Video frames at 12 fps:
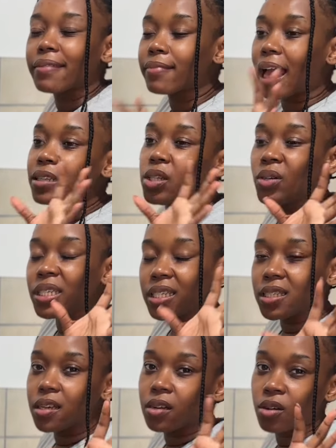I don't
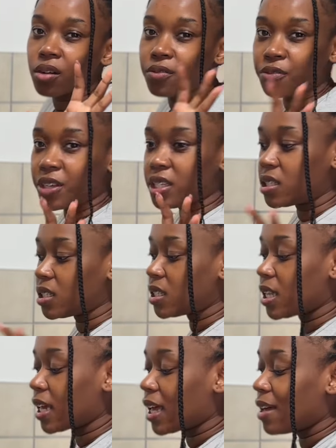eat a lot of veggies.
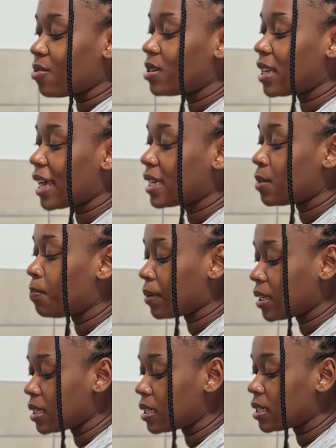Like I don't like
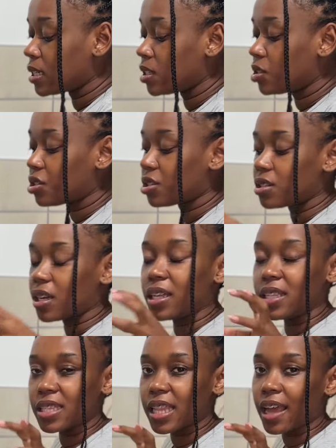spinach
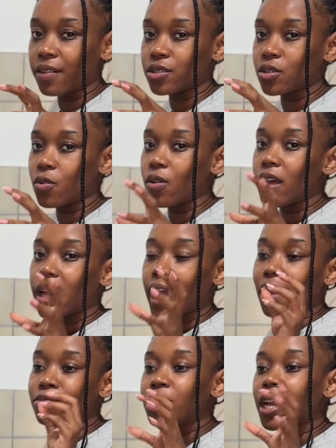and stuff, so
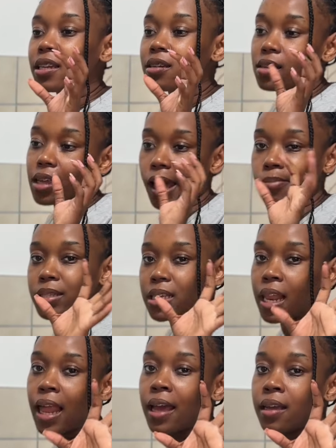I'm trying to
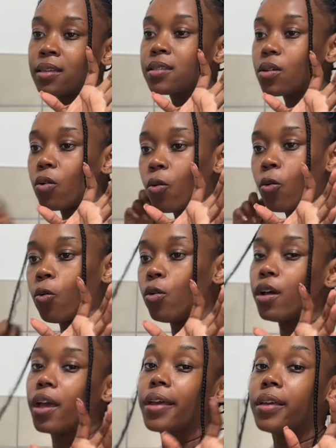capitalize or
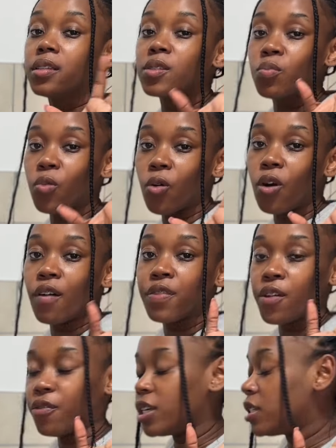eat more of
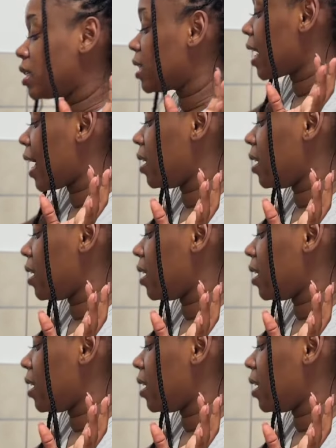the veggies that I